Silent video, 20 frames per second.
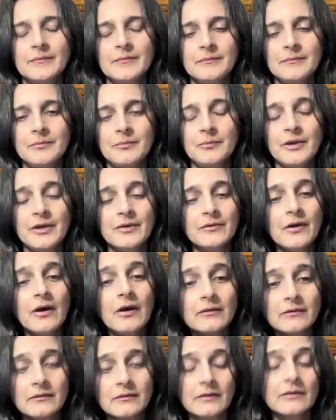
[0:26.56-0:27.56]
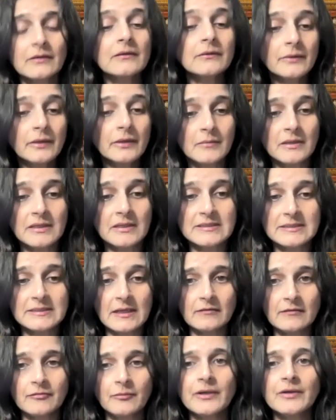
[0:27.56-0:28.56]
we are not, including
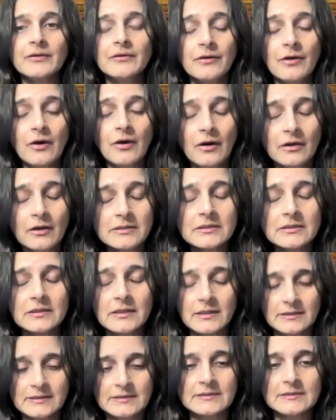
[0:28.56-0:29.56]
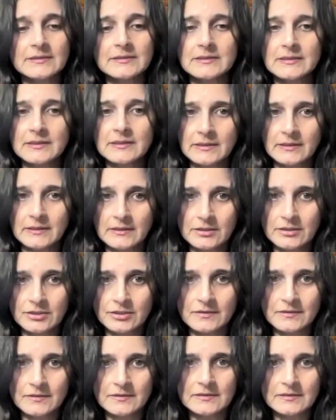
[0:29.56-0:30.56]
myself, we're not licensed
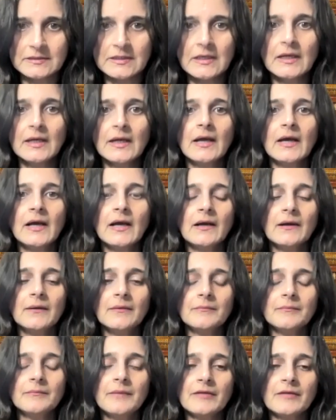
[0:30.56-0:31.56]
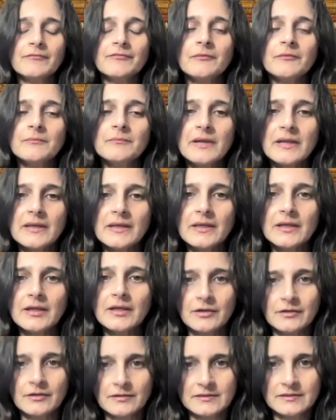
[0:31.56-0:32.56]
clinicians. And for many
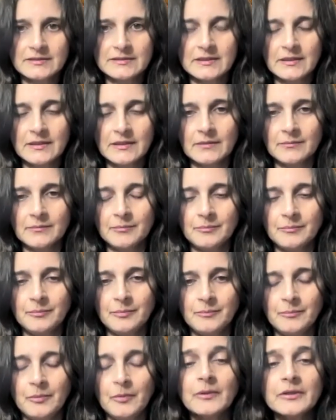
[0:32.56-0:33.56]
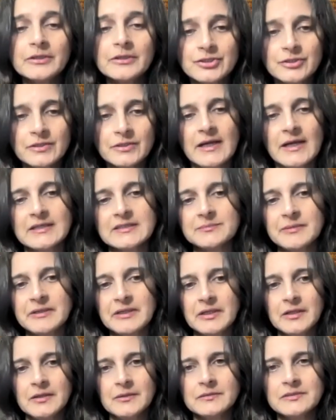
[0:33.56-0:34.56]
years, poetry has
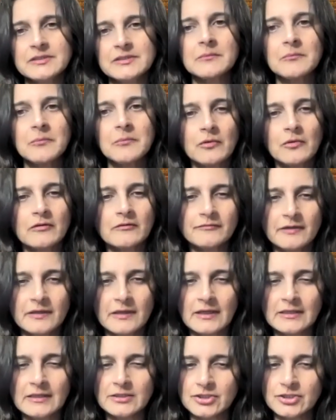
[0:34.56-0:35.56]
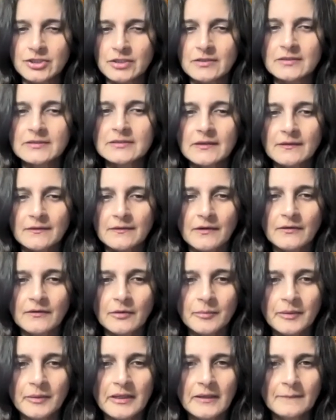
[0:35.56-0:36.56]
been used more of an adjunct
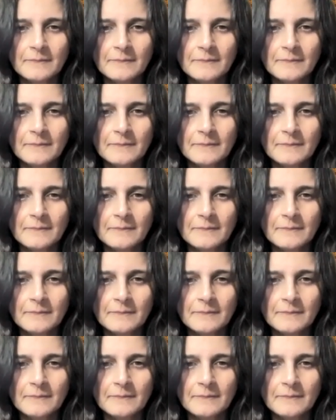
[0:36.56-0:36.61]
therapy,